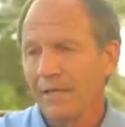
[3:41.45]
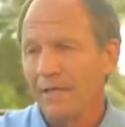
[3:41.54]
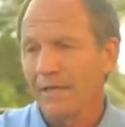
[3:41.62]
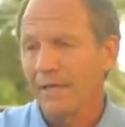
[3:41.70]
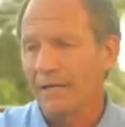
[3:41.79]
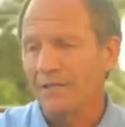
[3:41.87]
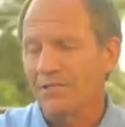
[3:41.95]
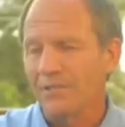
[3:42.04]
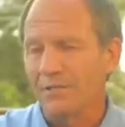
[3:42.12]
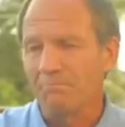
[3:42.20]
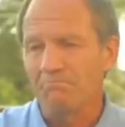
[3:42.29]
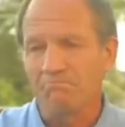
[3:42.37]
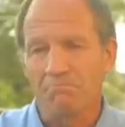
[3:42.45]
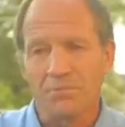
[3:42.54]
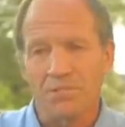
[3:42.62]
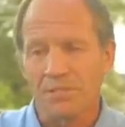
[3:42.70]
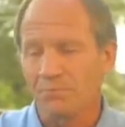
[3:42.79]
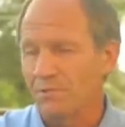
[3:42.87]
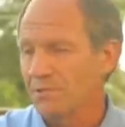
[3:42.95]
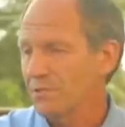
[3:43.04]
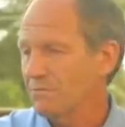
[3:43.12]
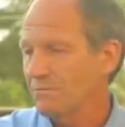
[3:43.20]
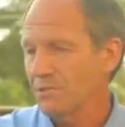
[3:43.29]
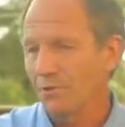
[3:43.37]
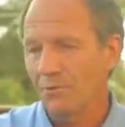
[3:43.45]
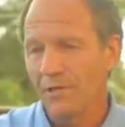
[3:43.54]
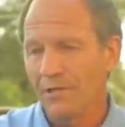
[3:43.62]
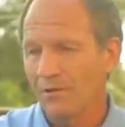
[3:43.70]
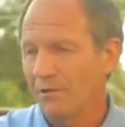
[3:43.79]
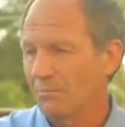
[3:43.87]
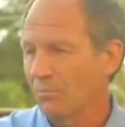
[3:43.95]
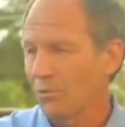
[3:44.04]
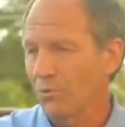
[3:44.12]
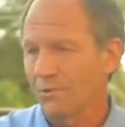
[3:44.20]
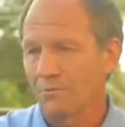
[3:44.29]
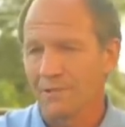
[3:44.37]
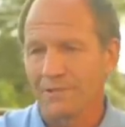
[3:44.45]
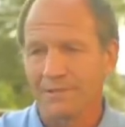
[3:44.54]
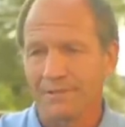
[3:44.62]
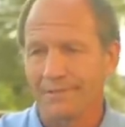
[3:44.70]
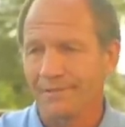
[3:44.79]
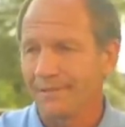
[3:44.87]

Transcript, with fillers: Uh, she was totally on board with